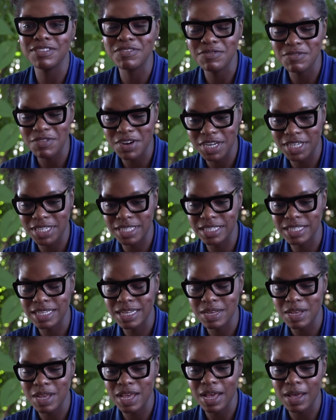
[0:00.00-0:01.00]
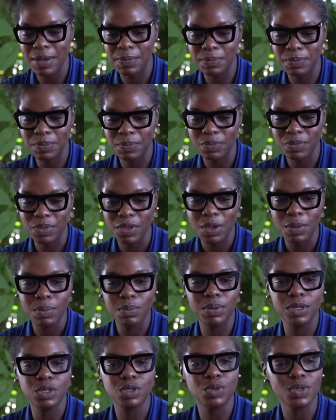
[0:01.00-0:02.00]
different um,
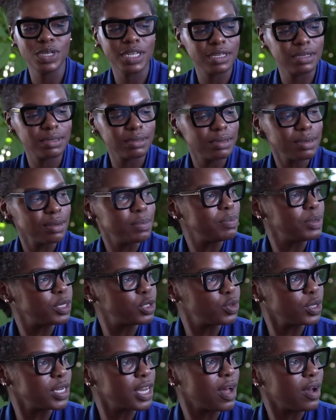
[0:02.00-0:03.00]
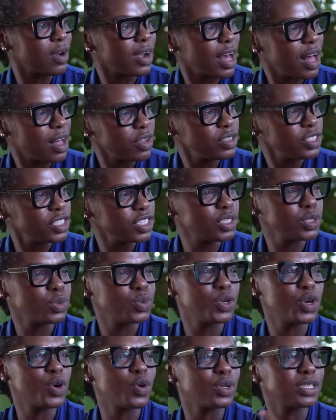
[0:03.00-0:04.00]
between between our
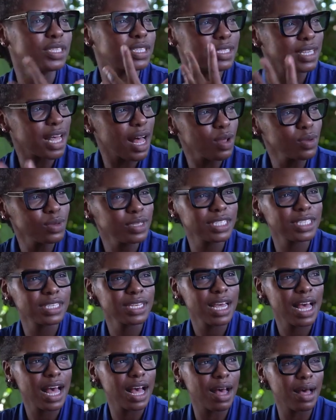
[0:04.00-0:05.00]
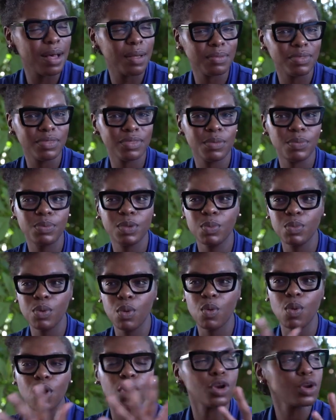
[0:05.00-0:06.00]
cultures. We consult um, the
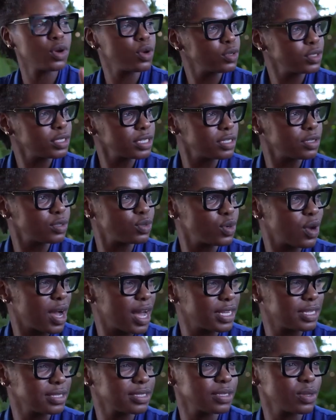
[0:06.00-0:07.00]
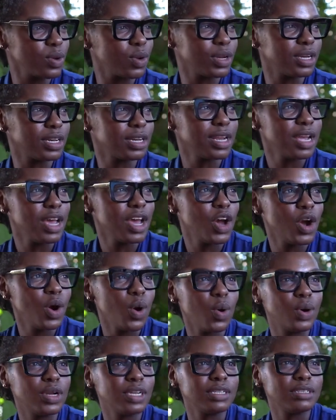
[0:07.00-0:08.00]
people who are closest to us on
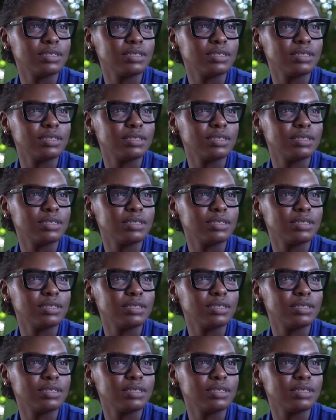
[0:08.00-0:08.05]
on